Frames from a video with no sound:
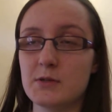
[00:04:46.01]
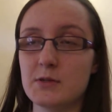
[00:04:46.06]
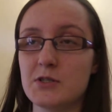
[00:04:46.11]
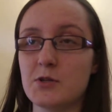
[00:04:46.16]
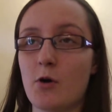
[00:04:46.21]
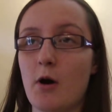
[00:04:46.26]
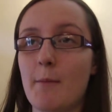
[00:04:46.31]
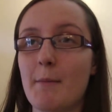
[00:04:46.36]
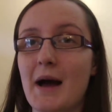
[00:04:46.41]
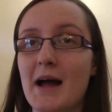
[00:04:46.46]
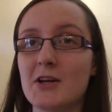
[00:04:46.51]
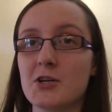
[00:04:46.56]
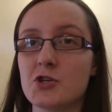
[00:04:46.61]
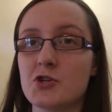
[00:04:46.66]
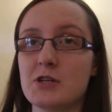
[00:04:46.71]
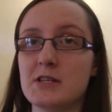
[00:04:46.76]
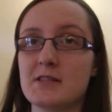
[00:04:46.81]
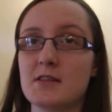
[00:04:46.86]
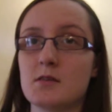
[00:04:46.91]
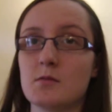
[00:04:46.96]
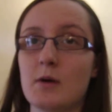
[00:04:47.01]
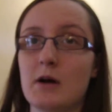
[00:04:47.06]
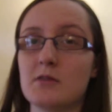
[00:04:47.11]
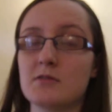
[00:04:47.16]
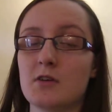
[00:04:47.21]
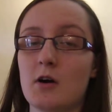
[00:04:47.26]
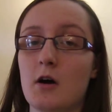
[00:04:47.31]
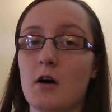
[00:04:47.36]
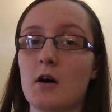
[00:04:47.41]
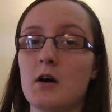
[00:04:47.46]
We do our mantras as well,
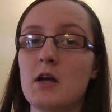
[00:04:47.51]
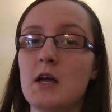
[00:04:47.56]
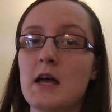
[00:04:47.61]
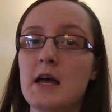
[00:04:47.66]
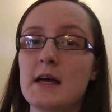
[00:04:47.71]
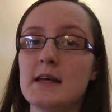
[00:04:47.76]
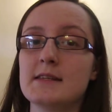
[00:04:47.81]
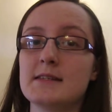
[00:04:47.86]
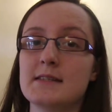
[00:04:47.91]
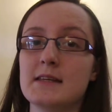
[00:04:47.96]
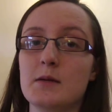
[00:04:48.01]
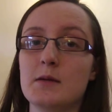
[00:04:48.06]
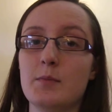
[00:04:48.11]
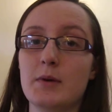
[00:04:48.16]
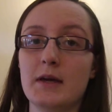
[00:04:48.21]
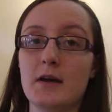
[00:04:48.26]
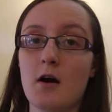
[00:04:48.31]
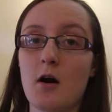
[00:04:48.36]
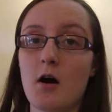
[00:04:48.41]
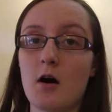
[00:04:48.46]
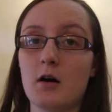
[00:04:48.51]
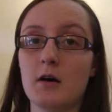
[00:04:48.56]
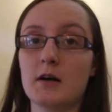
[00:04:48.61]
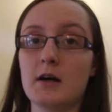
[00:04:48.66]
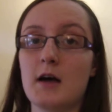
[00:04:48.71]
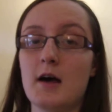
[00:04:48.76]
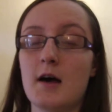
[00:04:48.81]
so our CPR,